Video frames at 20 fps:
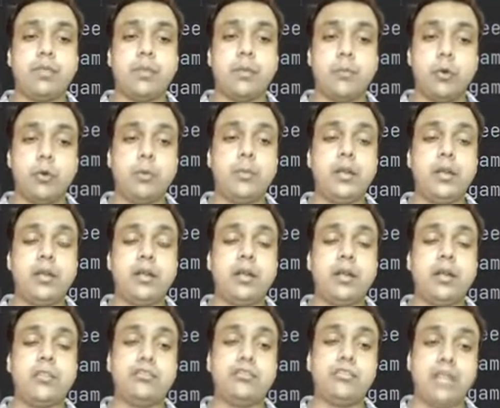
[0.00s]
The
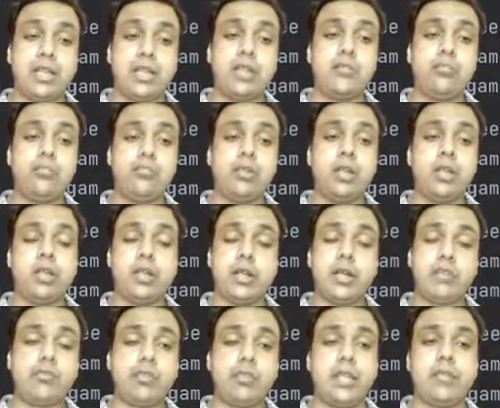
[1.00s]
moment it
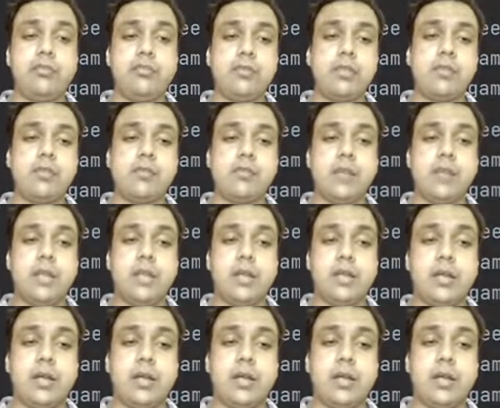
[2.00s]
changes,